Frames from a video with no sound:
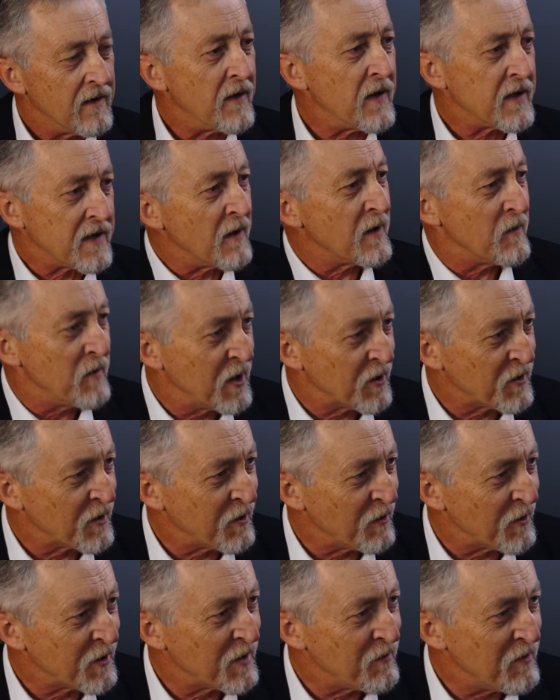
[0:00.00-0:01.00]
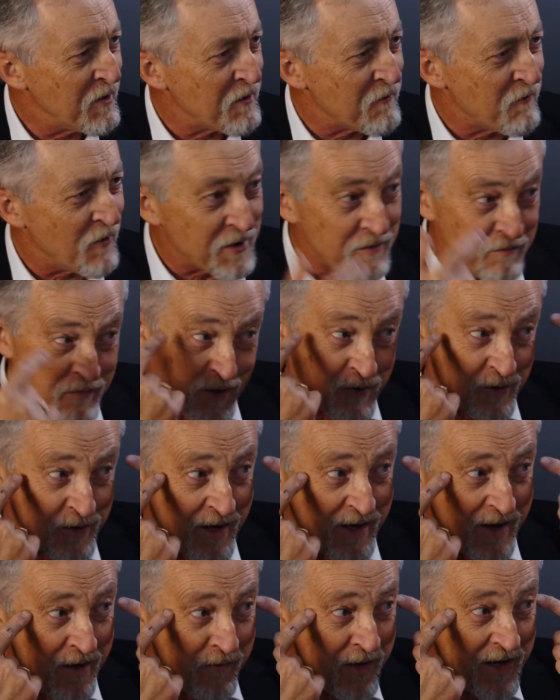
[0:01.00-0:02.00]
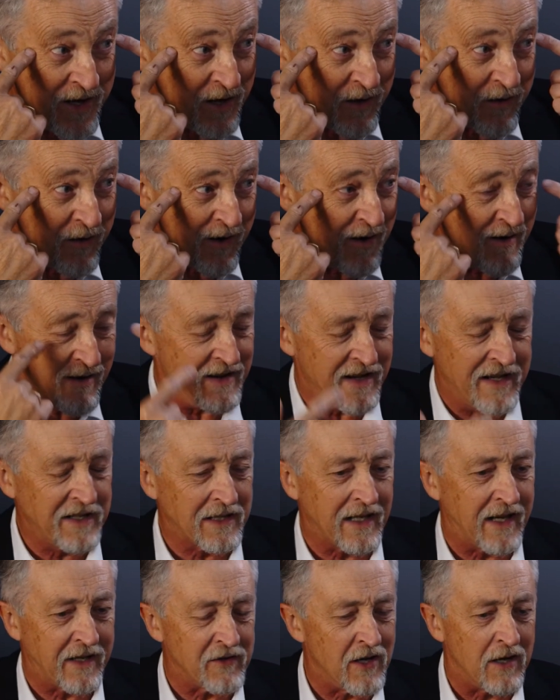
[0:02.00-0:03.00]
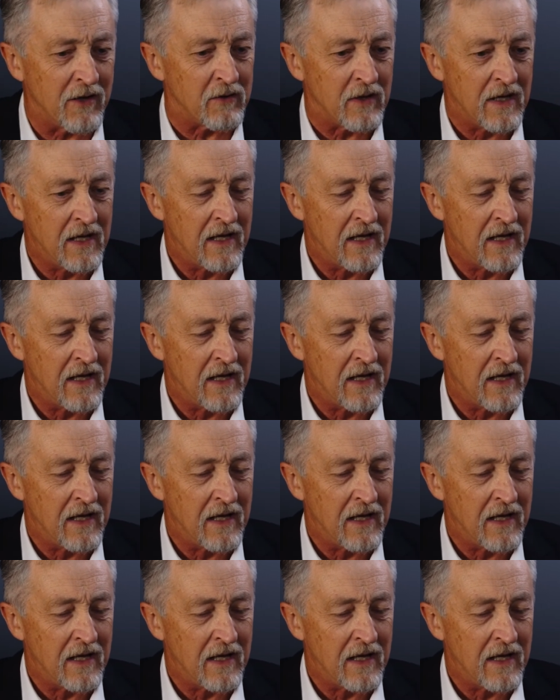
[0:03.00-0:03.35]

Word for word: and that's only because of God's Spirit. It wasn't because I have any higher intellect. No. Yes.